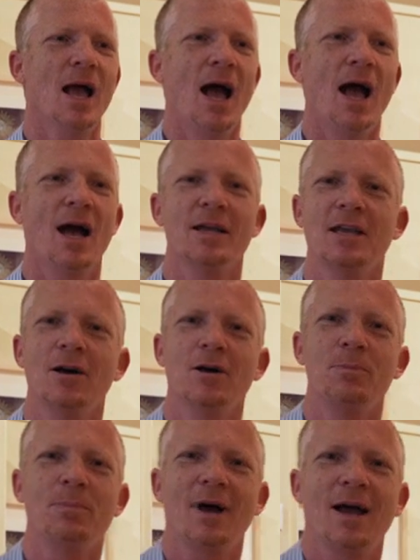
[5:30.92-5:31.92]
Uh,
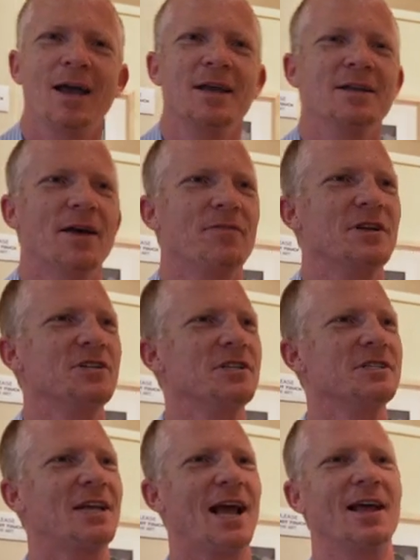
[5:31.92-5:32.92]
guild by
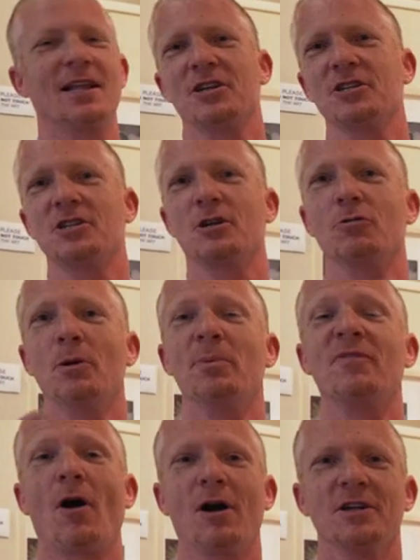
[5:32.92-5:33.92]
definition is kind of like just a group
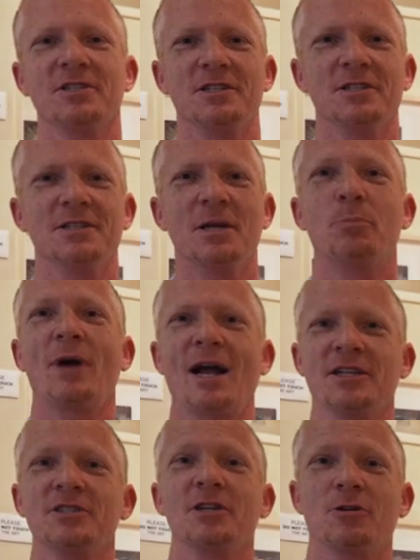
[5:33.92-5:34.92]
of artisans that
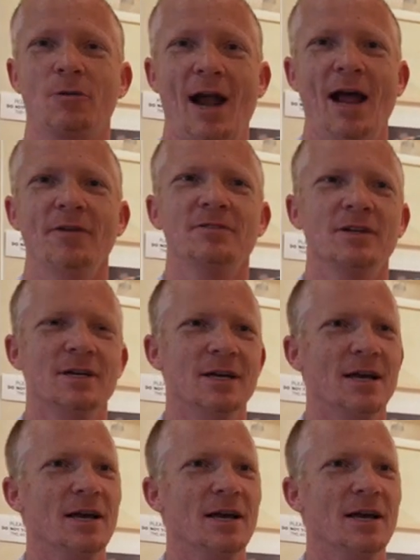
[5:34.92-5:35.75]
practice a craft.